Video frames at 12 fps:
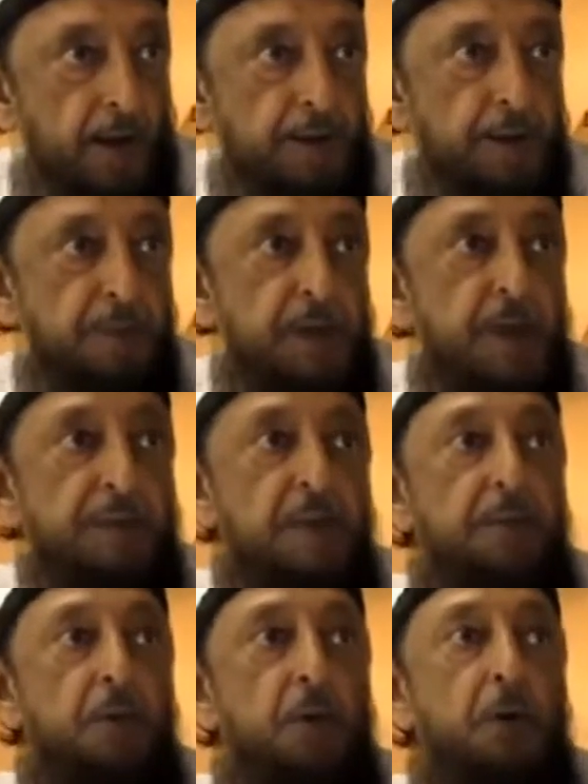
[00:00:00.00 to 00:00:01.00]
And a
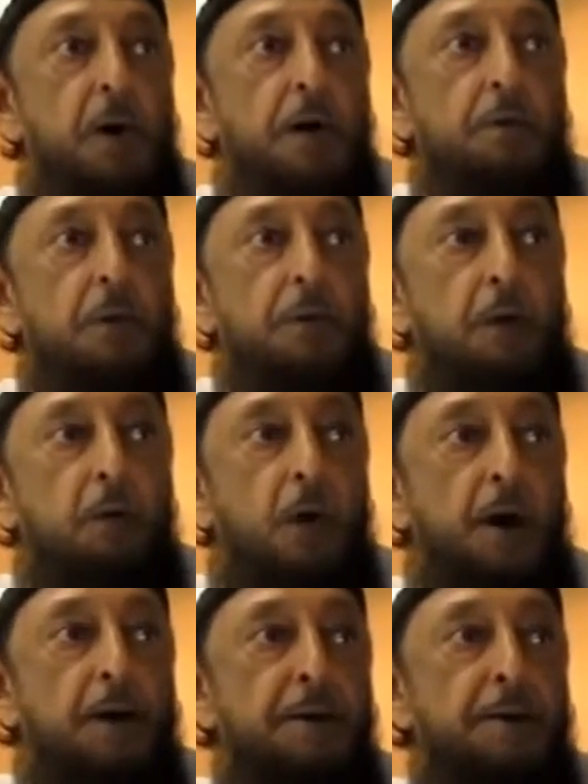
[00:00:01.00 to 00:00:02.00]
baby boy will be
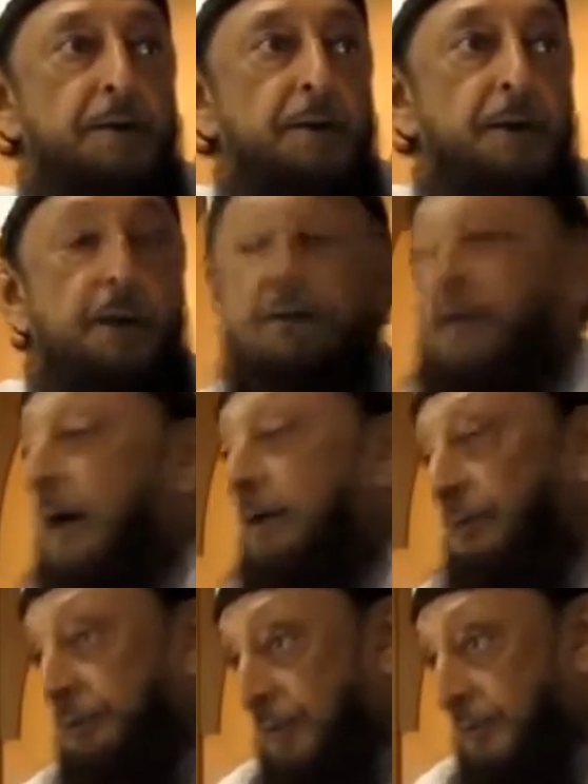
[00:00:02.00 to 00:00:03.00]
one in a
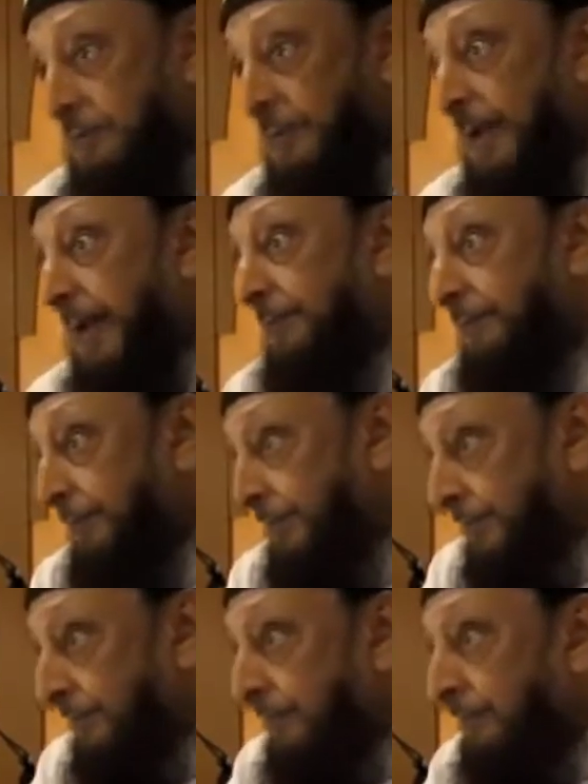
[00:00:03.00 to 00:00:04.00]
thousand,
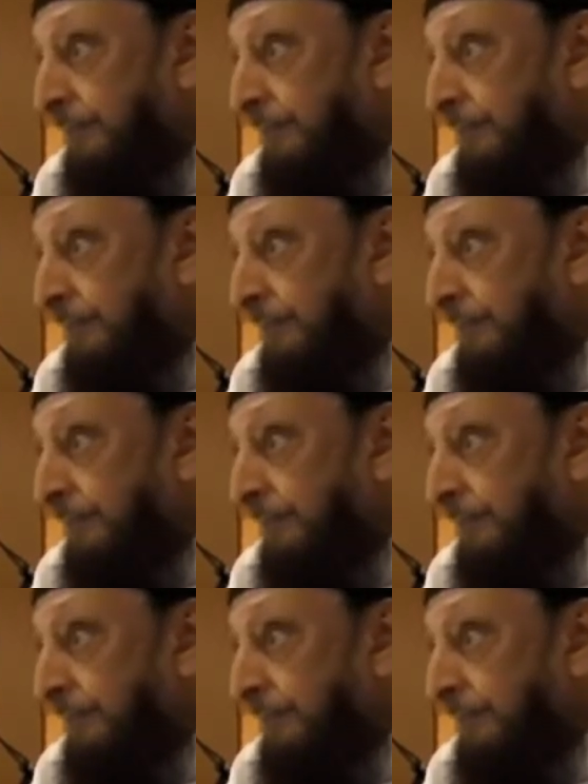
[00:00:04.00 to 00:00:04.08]
perhaps.